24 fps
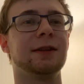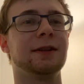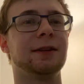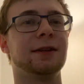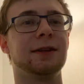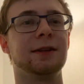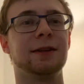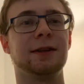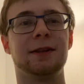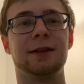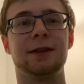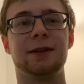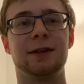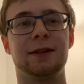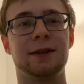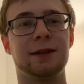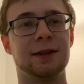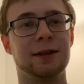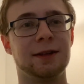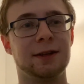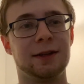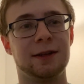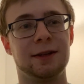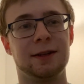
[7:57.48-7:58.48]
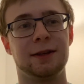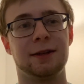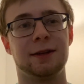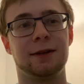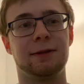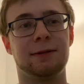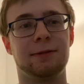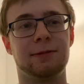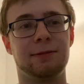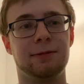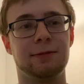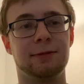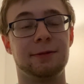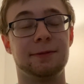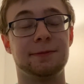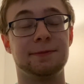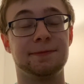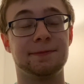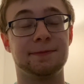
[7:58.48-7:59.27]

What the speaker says: (no one is talking)